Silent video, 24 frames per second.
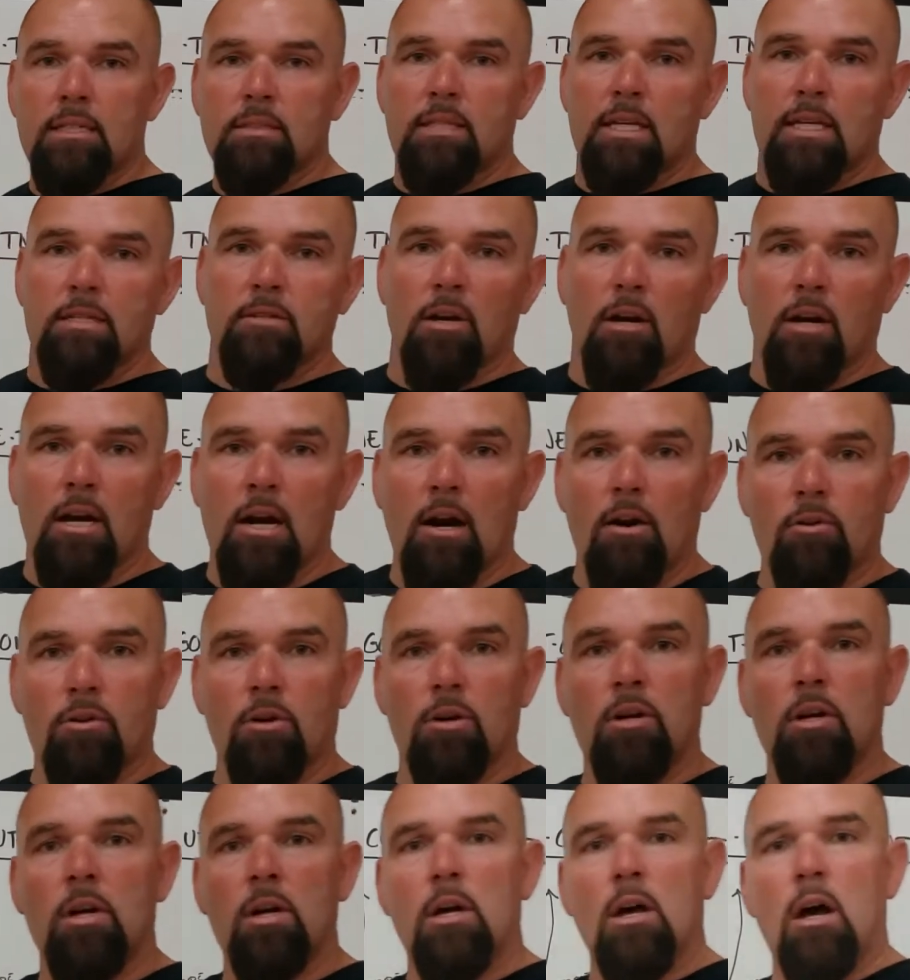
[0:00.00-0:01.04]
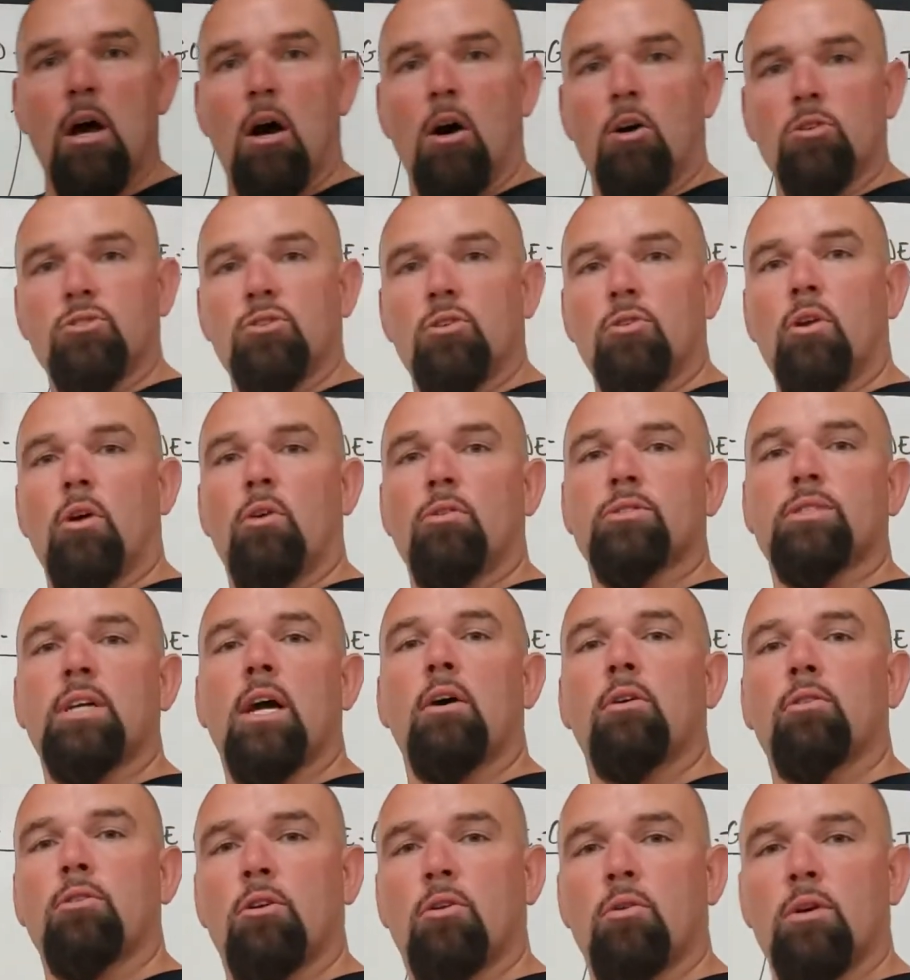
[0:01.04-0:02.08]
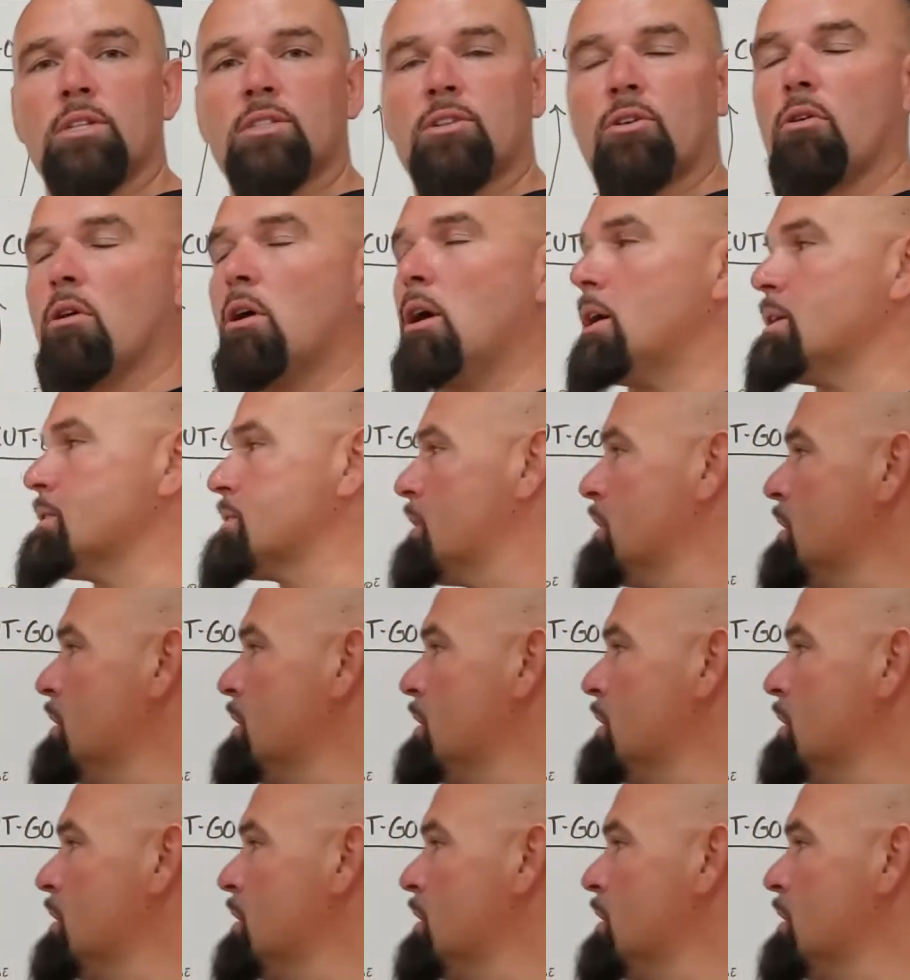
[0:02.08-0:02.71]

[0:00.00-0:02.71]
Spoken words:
is our counter, also known as counter crisscross.